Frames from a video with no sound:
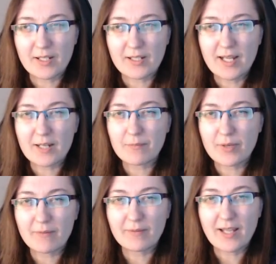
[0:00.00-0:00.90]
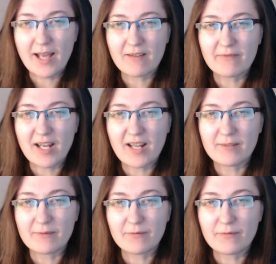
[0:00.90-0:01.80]
That probably have
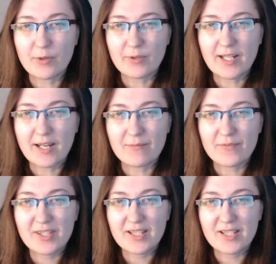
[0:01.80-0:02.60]
happened a few times.